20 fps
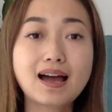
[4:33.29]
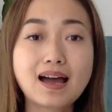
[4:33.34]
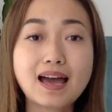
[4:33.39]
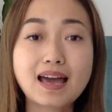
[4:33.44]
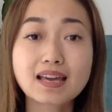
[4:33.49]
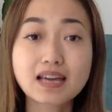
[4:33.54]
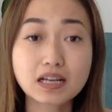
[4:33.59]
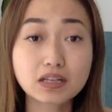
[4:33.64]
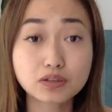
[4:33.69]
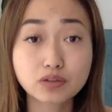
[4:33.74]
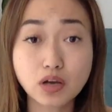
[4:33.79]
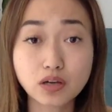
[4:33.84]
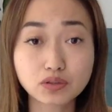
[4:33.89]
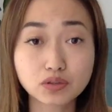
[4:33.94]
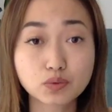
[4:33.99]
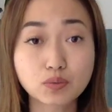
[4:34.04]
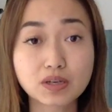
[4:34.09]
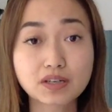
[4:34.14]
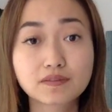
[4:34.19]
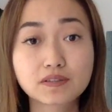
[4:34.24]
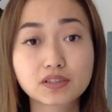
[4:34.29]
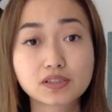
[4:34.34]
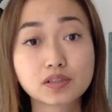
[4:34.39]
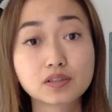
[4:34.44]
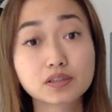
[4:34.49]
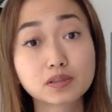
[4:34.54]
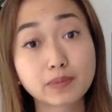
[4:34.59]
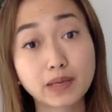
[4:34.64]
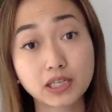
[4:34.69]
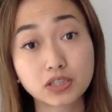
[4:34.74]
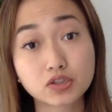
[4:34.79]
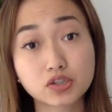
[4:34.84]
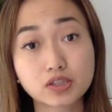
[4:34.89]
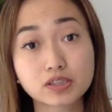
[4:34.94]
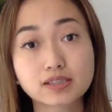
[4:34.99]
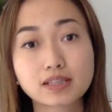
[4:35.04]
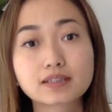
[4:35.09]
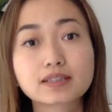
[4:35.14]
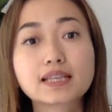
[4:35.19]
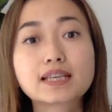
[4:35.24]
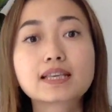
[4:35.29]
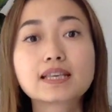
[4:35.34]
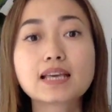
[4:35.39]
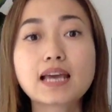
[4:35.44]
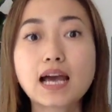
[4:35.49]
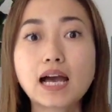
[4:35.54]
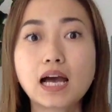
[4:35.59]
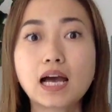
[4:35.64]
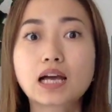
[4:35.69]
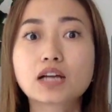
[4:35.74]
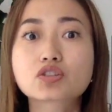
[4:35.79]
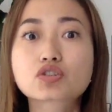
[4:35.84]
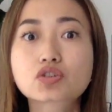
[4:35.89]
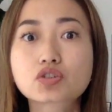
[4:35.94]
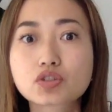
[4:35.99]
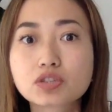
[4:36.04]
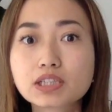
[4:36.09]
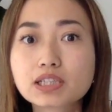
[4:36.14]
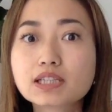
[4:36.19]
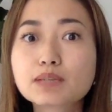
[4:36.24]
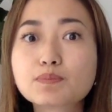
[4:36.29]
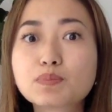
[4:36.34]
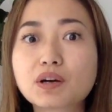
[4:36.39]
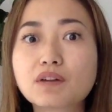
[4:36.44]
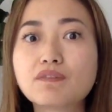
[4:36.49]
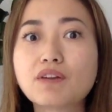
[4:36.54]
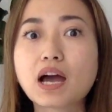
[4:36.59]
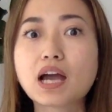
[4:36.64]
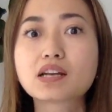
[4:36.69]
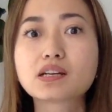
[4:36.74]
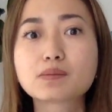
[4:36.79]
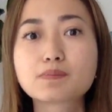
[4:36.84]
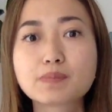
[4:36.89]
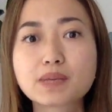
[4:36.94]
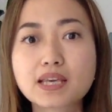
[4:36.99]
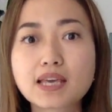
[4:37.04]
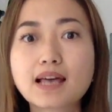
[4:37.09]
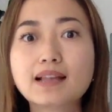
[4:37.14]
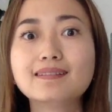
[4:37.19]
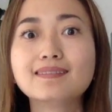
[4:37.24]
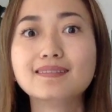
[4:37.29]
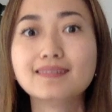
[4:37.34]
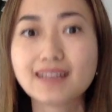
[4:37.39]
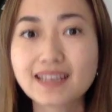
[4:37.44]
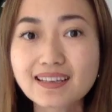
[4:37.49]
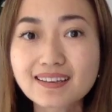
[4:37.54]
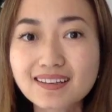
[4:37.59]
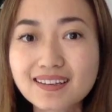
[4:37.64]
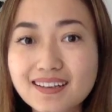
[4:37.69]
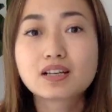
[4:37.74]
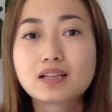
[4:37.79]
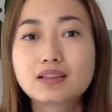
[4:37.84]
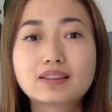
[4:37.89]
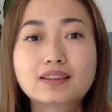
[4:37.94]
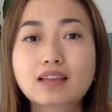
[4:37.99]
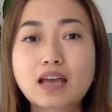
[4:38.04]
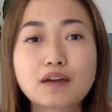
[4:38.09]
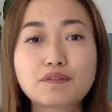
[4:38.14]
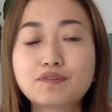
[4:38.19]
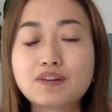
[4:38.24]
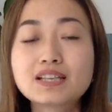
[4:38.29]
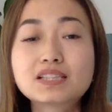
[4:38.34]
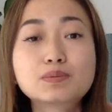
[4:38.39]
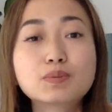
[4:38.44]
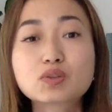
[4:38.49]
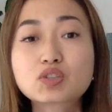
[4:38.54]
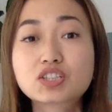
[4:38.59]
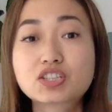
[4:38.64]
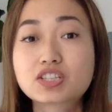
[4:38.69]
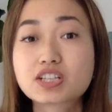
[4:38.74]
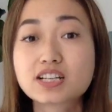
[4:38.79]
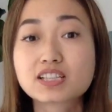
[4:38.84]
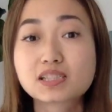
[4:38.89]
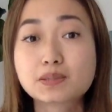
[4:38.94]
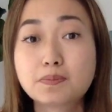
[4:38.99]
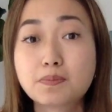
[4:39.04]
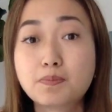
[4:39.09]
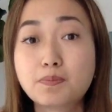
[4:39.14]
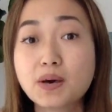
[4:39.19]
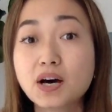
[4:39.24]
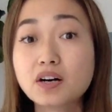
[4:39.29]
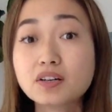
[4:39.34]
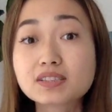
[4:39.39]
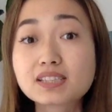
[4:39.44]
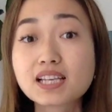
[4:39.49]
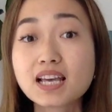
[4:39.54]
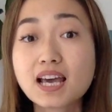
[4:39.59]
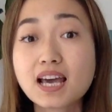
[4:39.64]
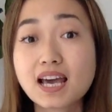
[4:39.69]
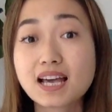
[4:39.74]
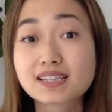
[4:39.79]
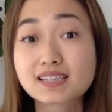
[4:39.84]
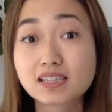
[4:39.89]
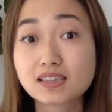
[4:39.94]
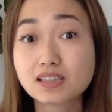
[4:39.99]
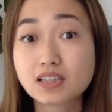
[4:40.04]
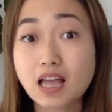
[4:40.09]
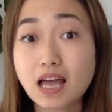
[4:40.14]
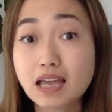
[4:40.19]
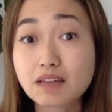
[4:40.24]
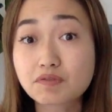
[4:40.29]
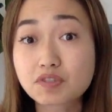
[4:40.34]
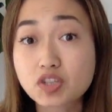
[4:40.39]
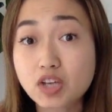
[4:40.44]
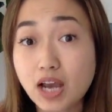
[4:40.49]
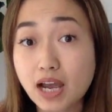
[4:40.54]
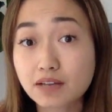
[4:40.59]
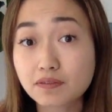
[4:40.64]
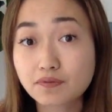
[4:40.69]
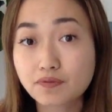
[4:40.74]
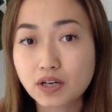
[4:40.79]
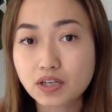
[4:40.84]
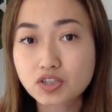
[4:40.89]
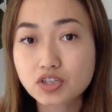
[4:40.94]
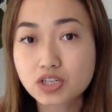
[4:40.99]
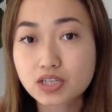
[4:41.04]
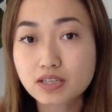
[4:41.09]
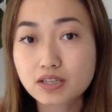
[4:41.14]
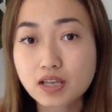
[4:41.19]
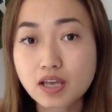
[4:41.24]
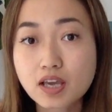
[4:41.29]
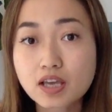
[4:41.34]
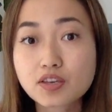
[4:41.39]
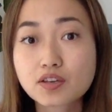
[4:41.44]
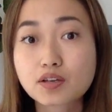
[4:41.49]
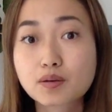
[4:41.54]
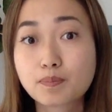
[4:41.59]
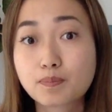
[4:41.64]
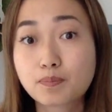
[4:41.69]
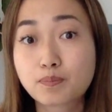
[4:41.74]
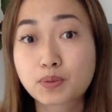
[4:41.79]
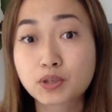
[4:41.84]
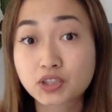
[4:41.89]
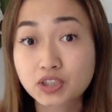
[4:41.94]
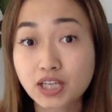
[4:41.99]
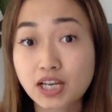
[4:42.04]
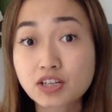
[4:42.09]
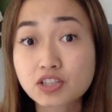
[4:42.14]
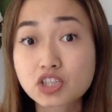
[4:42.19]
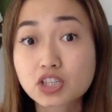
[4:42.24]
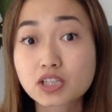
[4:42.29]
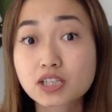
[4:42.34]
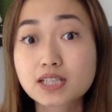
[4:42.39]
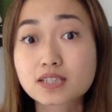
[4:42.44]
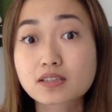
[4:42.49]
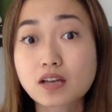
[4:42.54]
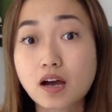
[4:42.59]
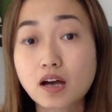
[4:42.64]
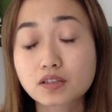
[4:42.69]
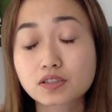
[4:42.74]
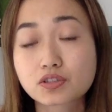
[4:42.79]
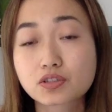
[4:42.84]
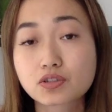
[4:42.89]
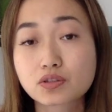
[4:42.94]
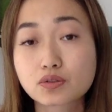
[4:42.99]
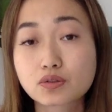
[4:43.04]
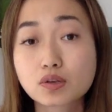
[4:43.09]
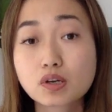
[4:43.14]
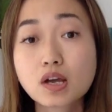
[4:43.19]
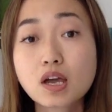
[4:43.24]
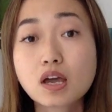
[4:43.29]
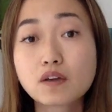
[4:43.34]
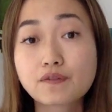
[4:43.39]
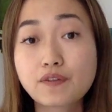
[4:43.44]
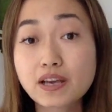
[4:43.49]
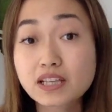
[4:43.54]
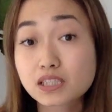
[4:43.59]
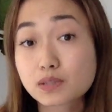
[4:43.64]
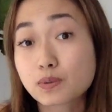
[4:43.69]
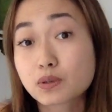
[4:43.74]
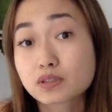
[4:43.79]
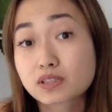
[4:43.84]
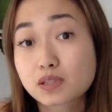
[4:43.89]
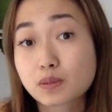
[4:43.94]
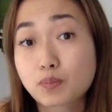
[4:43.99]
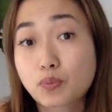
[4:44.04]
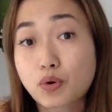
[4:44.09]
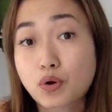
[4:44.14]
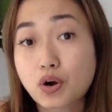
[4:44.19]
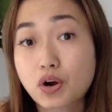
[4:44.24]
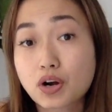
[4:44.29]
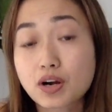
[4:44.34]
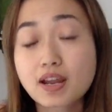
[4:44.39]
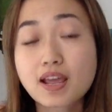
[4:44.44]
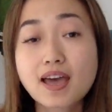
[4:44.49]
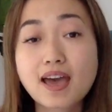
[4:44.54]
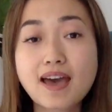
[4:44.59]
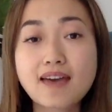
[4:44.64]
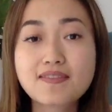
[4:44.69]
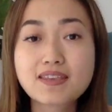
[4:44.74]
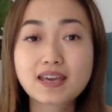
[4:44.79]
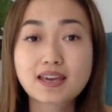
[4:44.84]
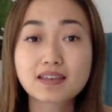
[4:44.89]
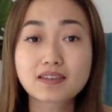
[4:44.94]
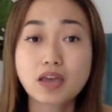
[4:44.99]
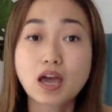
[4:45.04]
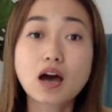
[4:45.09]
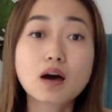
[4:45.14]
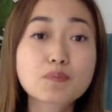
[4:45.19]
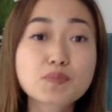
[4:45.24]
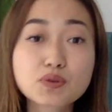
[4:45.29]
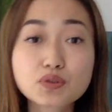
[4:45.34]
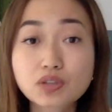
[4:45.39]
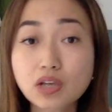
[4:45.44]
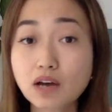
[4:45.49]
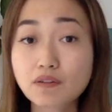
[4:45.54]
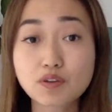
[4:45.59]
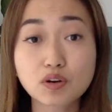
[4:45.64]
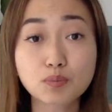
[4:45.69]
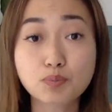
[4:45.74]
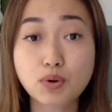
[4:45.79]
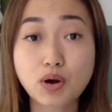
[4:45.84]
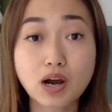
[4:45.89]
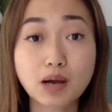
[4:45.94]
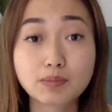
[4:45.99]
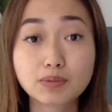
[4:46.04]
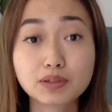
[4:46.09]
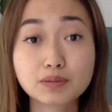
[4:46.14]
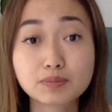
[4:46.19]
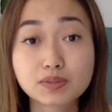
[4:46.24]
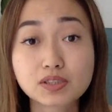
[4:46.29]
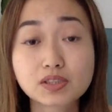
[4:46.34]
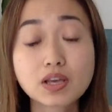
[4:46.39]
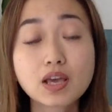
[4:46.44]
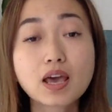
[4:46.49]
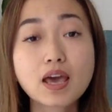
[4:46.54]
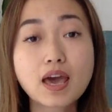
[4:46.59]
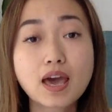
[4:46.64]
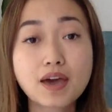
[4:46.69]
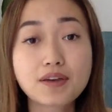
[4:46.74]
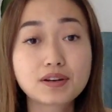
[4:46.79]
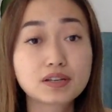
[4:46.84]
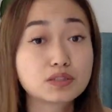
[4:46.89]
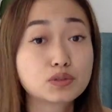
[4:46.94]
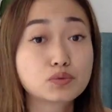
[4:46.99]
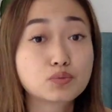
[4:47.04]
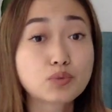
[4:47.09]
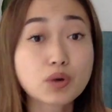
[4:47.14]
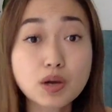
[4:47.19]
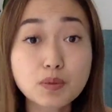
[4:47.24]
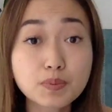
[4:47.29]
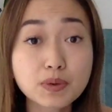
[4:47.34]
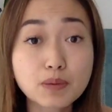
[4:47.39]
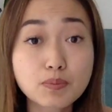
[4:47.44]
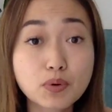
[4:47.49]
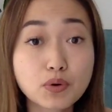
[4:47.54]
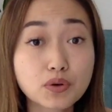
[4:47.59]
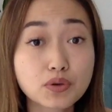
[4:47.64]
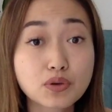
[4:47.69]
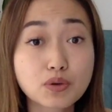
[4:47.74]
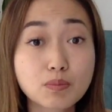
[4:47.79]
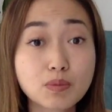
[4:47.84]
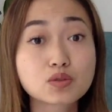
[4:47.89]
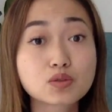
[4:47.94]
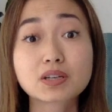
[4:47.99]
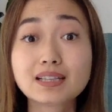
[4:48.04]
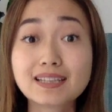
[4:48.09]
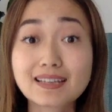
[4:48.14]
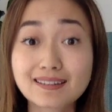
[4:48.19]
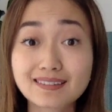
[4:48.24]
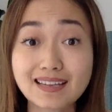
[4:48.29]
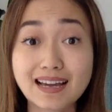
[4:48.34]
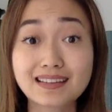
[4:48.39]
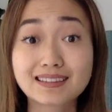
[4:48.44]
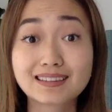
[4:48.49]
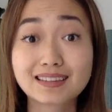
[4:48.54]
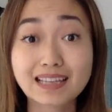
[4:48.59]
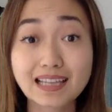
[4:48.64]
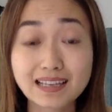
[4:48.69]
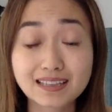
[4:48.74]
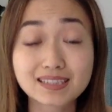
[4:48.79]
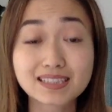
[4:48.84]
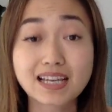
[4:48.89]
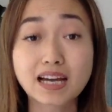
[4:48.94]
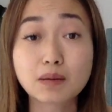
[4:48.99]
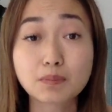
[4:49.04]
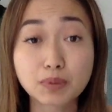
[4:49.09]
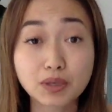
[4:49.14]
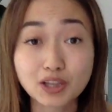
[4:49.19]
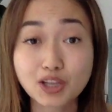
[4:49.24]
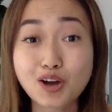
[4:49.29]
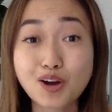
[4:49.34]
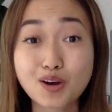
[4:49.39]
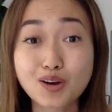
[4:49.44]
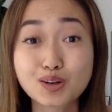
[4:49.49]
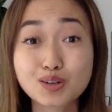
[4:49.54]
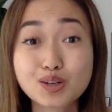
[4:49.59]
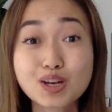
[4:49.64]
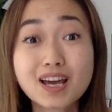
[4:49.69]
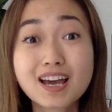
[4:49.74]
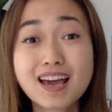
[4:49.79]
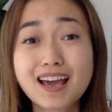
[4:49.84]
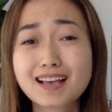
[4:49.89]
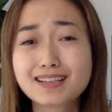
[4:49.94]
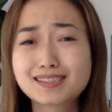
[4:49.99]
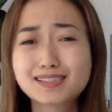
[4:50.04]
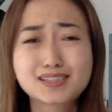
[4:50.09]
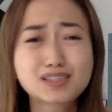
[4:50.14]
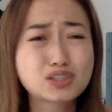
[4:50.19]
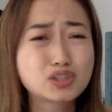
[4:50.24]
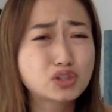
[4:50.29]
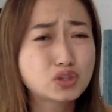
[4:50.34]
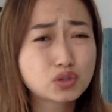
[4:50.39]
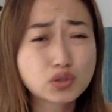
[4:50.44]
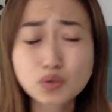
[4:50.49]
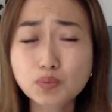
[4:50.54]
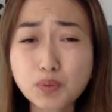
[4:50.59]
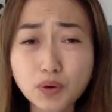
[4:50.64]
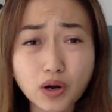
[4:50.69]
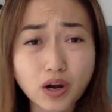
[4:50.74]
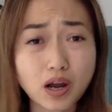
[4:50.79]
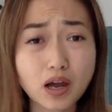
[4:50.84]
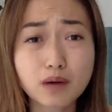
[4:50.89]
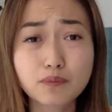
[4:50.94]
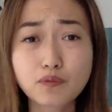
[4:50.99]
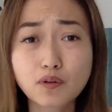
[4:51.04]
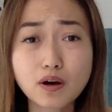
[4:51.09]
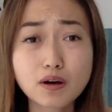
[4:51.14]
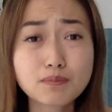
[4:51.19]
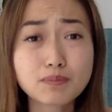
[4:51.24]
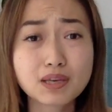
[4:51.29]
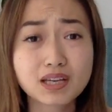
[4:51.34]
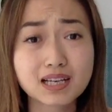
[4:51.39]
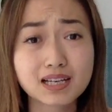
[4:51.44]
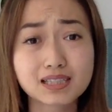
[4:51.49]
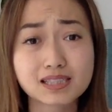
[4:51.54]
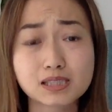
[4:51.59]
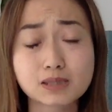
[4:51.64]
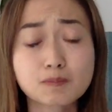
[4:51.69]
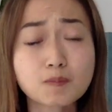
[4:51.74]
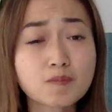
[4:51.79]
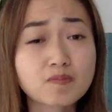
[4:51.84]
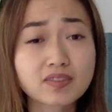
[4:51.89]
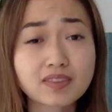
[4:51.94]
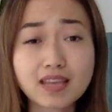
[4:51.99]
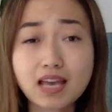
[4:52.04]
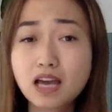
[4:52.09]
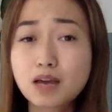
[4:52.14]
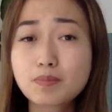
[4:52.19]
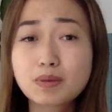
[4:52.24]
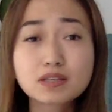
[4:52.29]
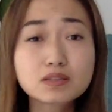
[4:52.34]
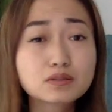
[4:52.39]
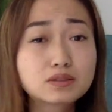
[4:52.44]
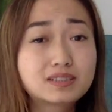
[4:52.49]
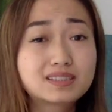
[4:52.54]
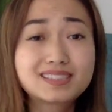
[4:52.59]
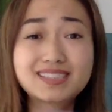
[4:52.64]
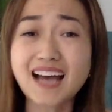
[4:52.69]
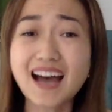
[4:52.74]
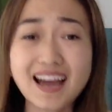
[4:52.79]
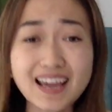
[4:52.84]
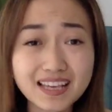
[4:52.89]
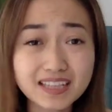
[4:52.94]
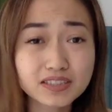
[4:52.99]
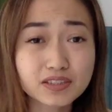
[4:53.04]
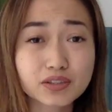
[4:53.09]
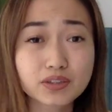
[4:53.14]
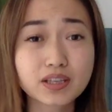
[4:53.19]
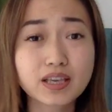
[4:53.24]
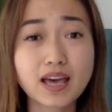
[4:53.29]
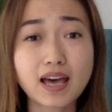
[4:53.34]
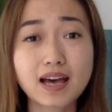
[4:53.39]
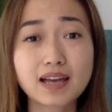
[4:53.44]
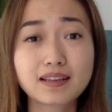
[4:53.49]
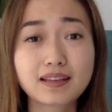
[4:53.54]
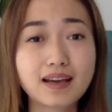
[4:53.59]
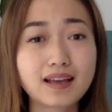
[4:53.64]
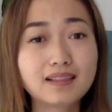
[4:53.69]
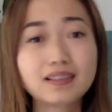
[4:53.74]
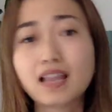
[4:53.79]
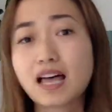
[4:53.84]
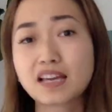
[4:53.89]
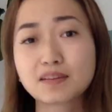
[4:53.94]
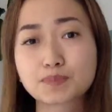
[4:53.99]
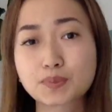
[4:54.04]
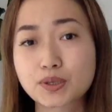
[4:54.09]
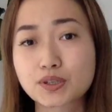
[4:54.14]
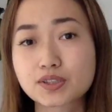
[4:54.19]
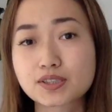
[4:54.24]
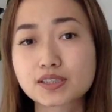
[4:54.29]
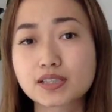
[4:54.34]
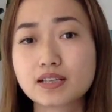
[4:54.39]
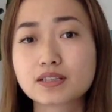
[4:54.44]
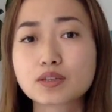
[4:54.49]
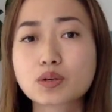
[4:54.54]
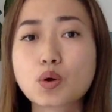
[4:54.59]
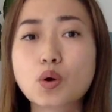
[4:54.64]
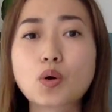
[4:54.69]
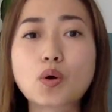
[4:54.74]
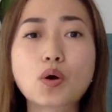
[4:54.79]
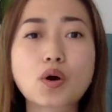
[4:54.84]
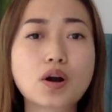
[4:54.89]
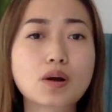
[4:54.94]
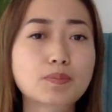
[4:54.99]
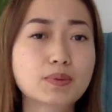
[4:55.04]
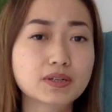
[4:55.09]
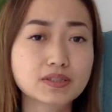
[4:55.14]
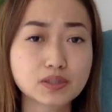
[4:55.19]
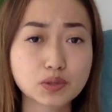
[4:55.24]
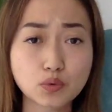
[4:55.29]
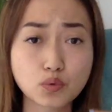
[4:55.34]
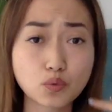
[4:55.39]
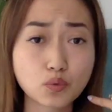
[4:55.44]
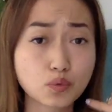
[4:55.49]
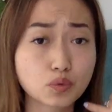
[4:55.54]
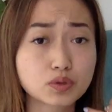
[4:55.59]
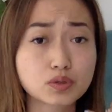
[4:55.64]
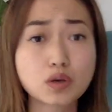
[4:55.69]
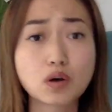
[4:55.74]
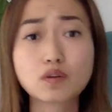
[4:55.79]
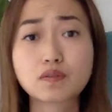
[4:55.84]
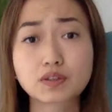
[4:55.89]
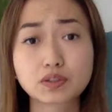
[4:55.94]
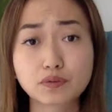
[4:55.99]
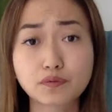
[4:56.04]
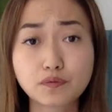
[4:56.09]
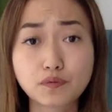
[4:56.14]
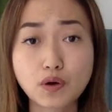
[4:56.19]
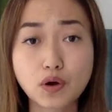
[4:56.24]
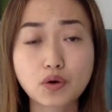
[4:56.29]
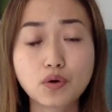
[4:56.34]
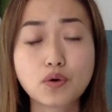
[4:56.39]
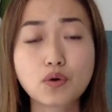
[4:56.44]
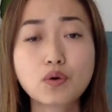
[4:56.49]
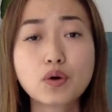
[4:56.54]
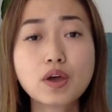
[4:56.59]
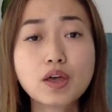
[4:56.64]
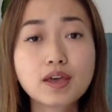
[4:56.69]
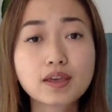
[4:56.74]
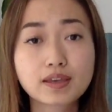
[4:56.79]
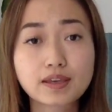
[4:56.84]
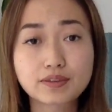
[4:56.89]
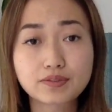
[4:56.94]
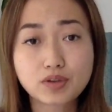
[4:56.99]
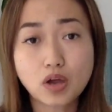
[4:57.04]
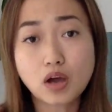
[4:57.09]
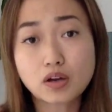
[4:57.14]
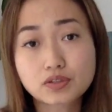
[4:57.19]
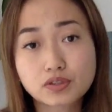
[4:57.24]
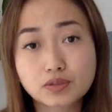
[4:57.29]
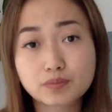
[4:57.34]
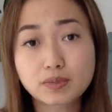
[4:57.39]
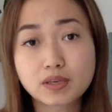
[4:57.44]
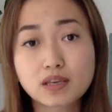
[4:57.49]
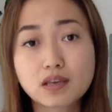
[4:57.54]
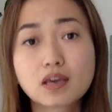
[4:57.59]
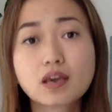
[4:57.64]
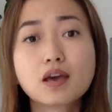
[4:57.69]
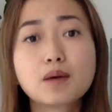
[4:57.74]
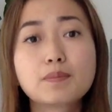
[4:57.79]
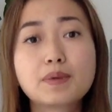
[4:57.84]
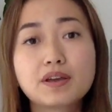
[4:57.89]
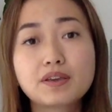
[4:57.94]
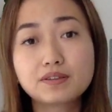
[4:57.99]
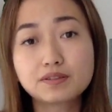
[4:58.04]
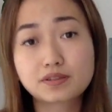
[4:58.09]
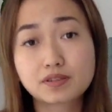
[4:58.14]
I got to talk to one of the sales managers, and he actually provided me a link that Facebook just built. It's a live chat function. You can potentially talk to Facebook support and they can help you solve your problems. People human, so I'm gonna link that link down below. It's super helpful because I've been dying to get a live person or a person who's over the phone can talk to me, but